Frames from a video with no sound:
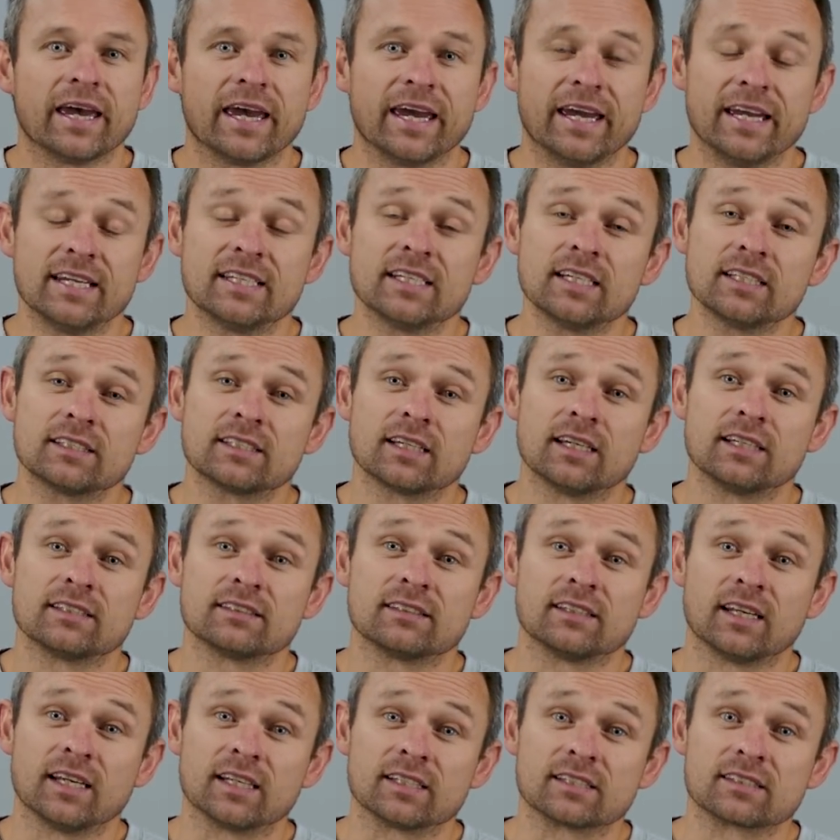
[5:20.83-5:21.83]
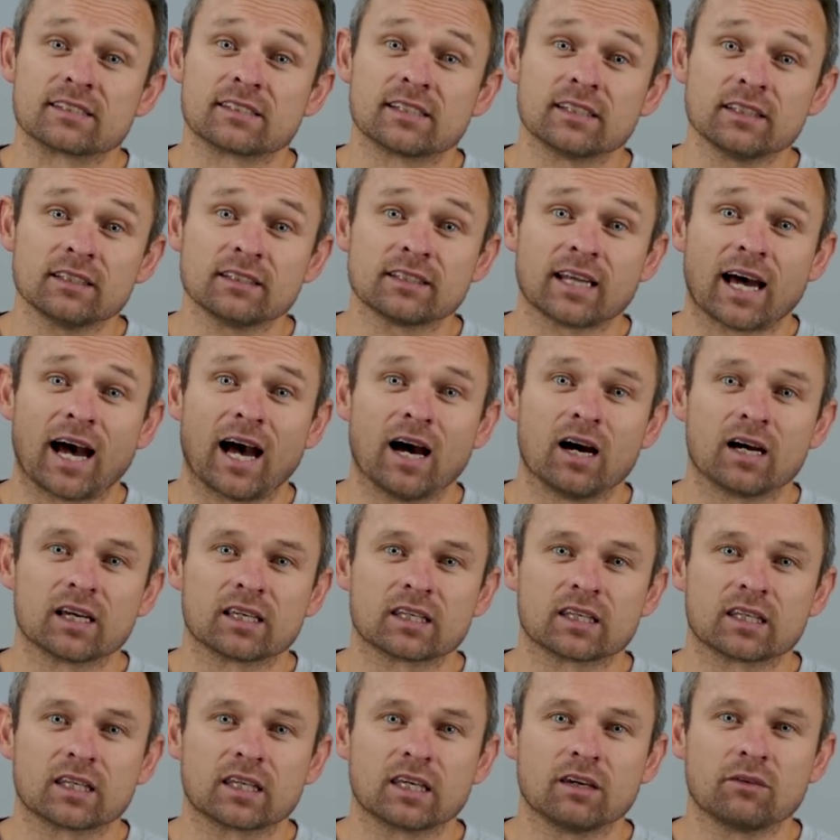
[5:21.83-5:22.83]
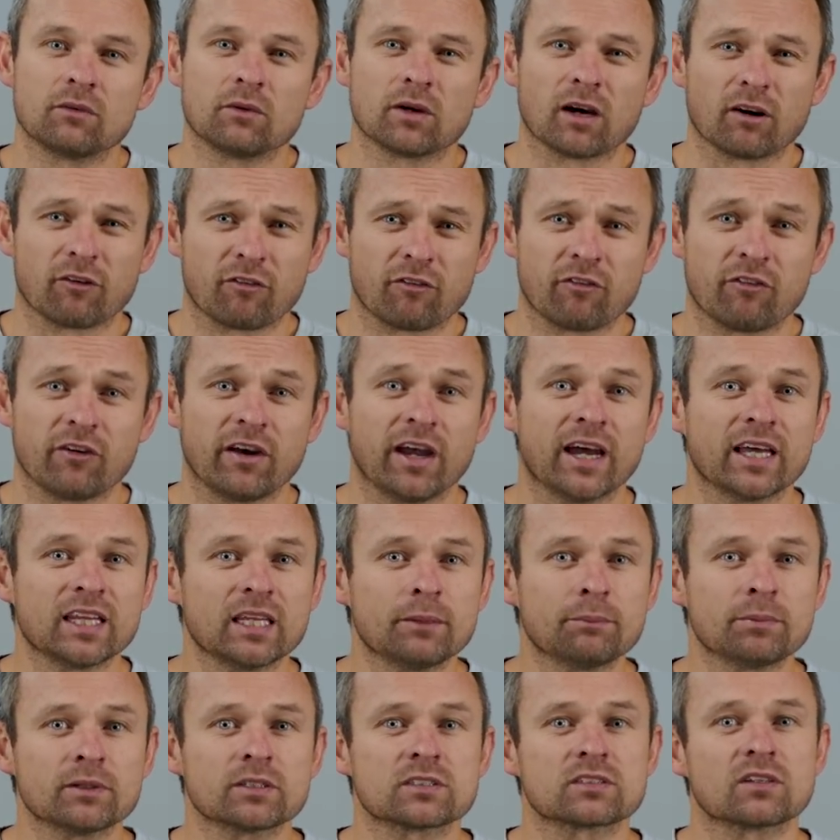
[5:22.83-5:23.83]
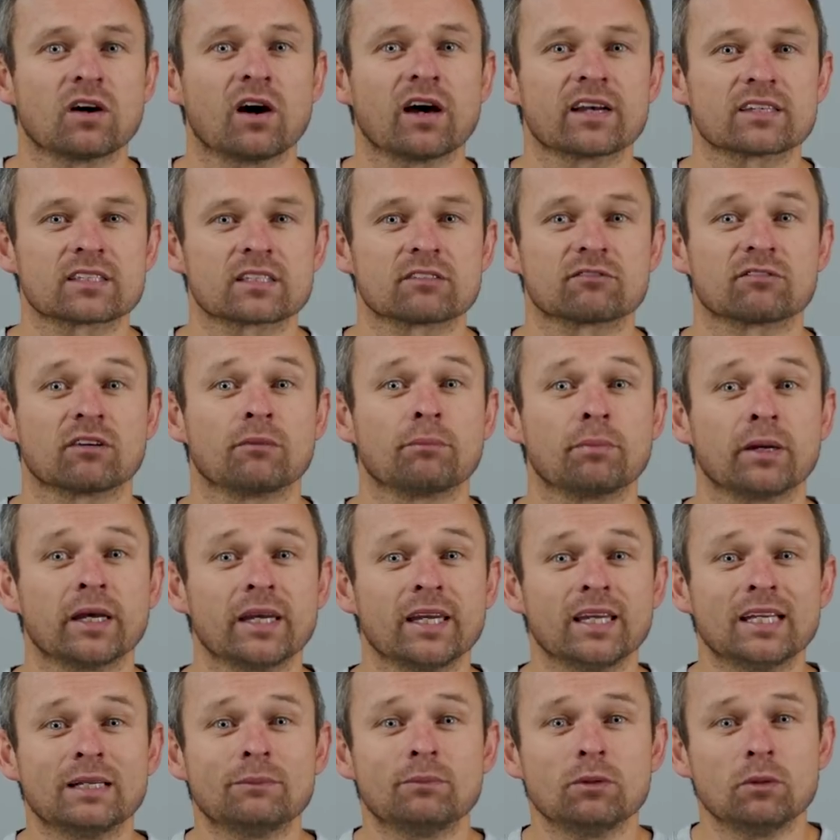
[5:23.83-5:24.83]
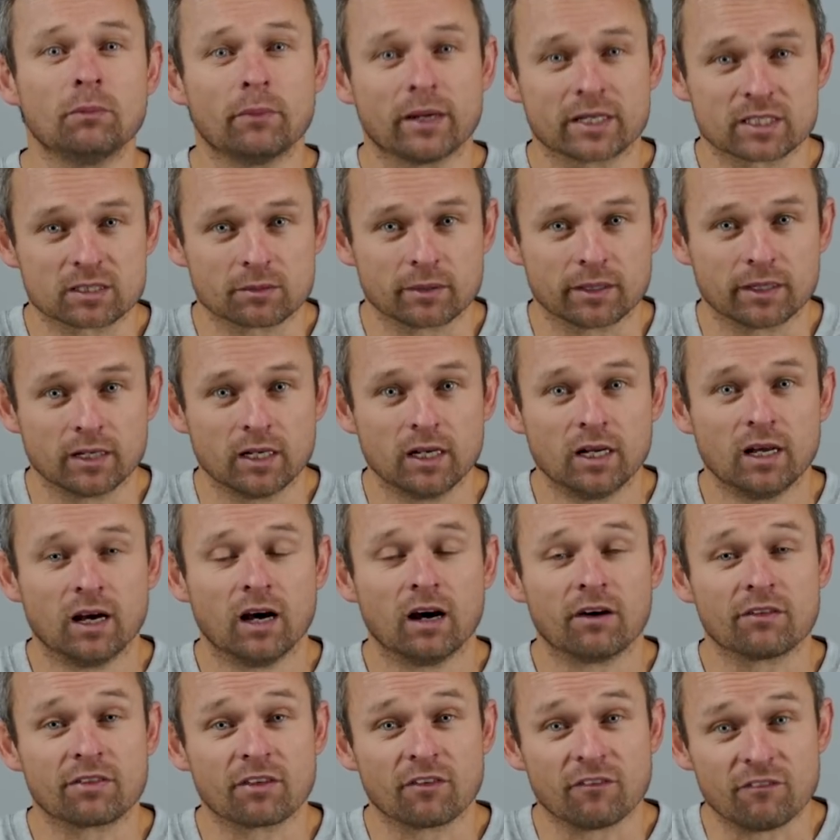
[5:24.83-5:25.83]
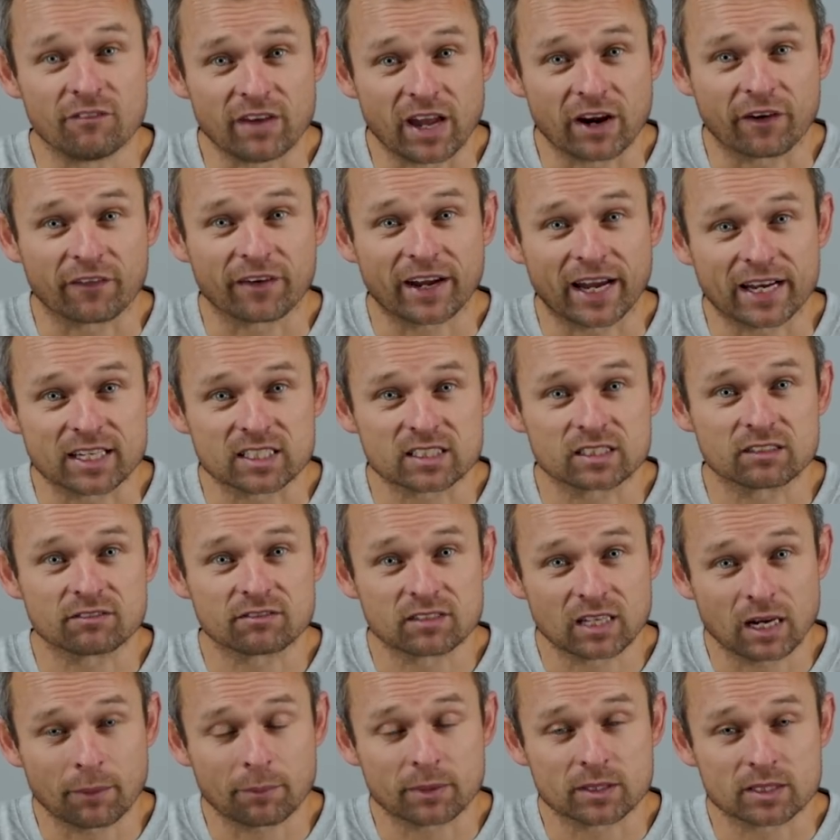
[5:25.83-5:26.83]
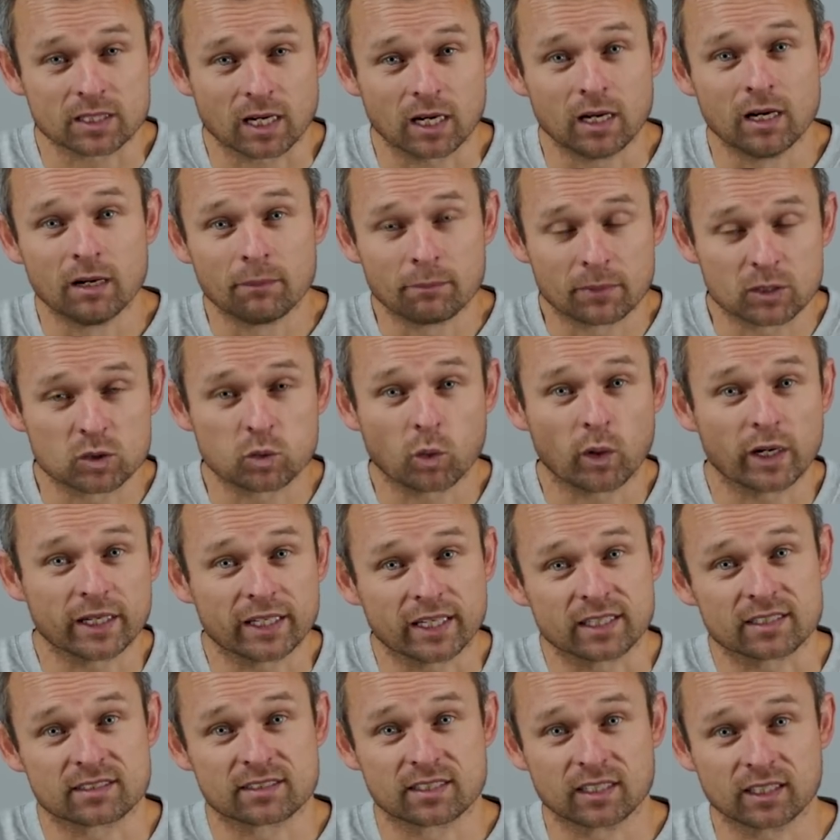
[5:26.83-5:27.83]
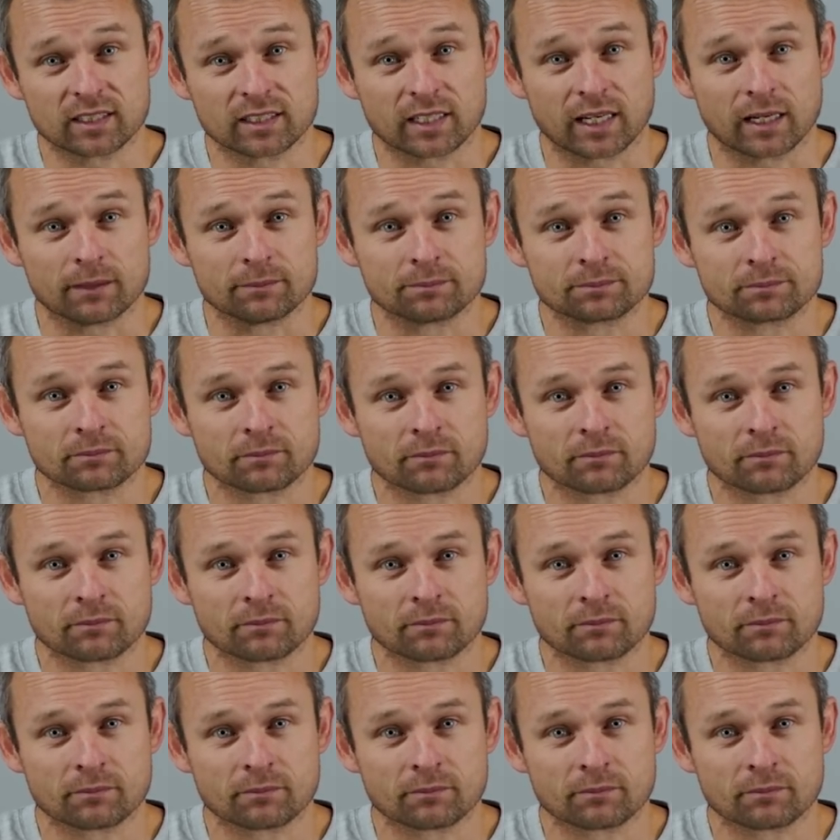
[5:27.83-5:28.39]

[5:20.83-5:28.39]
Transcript: EGTs in each cylinder give you a fairly precise and repeatable measurement of the variation of temperature between each cylinder.